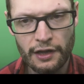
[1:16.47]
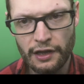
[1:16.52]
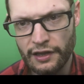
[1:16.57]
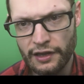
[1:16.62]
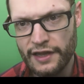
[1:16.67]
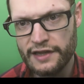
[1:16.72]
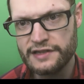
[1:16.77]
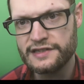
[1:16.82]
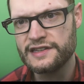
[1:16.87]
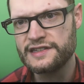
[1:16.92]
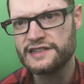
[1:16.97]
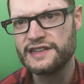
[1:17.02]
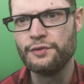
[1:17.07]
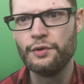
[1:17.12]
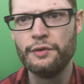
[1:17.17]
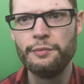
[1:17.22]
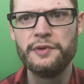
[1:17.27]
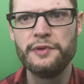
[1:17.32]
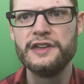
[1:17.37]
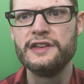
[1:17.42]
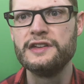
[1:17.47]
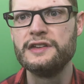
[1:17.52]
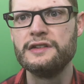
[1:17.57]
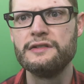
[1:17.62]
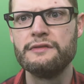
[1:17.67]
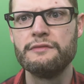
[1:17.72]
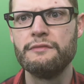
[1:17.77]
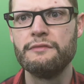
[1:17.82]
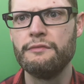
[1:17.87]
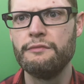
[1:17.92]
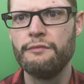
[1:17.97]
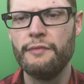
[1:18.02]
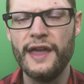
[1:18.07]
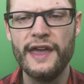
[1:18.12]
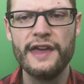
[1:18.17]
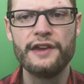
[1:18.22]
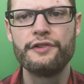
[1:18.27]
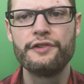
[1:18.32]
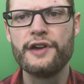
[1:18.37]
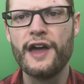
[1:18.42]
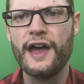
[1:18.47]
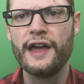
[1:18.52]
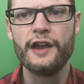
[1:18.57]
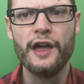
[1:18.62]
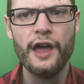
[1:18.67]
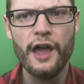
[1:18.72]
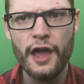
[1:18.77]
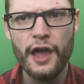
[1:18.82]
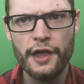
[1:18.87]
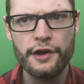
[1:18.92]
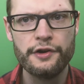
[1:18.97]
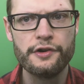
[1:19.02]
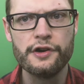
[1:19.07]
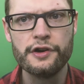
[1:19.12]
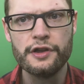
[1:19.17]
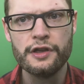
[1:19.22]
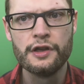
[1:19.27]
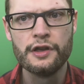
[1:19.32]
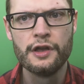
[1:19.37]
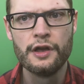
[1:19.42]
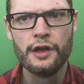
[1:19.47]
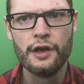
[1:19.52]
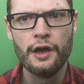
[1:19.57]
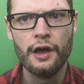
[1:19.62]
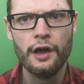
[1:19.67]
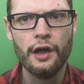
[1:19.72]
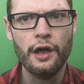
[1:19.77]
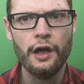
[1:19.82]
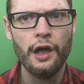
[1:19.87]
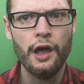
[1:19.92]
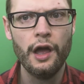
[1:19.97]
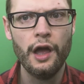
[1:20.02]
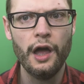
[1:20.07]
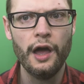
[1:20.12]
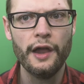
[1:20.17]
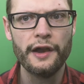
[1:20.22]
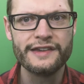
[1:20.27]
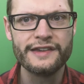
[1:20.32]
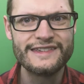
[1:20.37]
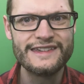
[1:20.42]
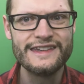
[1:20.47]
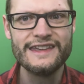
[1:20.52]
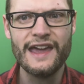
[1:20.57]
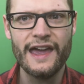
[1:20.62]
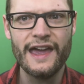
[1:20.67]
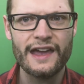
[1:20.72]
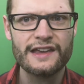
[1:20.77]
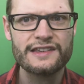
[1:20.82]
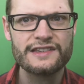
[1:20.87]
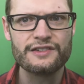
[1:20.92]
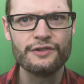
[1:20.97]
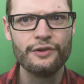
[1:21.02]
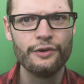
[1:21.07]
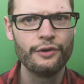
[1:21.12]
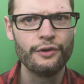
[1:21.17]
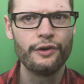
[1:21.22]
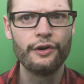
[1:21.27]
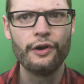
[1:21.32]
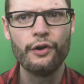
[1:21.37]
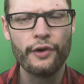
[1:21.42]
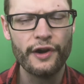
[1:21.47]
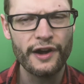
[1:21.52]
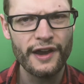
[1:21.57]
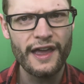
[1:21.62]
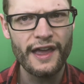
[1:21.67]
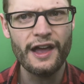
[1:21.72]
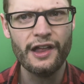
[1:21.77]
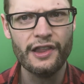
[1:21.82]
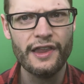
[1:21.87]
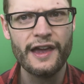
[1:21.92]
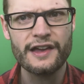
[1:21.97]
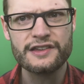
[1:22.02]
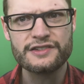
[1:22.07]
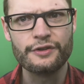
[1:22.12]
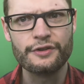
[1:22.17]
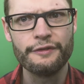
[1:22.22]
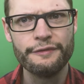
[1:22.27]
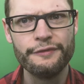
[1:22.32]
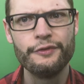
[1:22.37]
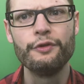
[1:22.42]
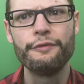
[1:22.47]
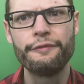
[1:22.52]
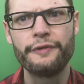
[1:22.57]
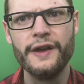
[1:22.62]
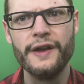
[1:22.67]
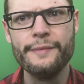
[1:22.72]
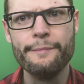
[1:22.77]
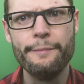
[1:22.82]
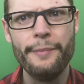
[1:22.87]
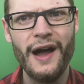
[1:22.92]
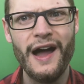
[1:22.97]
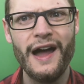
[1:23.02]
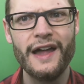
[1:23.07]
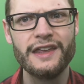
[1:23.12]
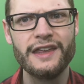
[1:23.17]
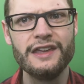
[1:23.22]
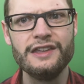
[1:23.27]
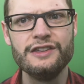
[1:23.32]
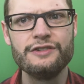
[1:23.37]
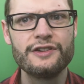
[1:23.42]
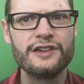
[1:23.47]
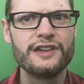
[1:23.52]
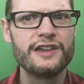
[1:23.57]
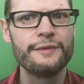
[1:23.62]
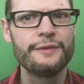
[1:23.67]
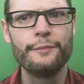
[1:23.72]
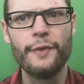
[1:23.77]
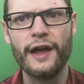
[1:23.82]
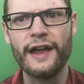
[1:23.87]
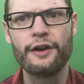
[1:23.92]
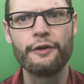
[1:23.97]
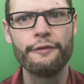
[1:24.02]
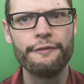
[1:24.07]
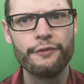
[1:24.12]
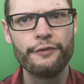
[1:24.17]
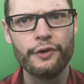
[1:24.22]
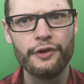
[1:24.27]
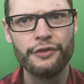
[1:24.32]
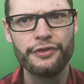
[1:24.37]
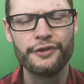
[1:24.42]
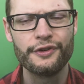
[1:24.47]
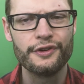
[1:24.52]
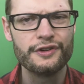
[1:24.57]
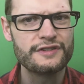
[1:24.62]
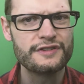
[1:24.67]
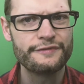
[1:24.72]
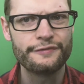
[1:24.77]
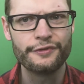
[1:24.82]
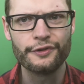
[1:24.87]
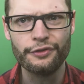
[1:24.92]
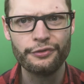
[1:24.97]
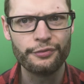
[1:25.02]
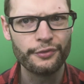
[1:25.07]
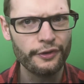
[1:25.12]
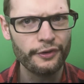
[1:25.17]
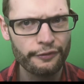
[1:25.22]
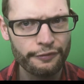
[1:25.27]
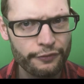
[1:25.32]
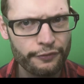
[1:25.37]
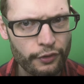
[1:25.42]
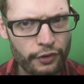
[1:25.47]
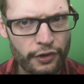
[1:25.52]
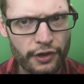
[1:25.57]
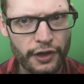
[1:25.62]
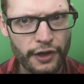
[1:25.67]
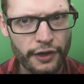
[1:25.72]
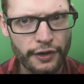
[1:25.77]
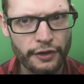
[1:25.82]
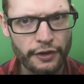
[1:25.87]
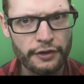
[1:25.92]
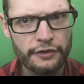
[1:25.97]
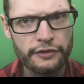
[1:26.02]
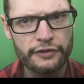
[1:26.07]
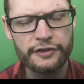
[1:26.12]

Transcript: Lenses that would be $800 or $900 on a DX or an LX or a full frame body, you can get Micro Four Thirds for $300 or $400.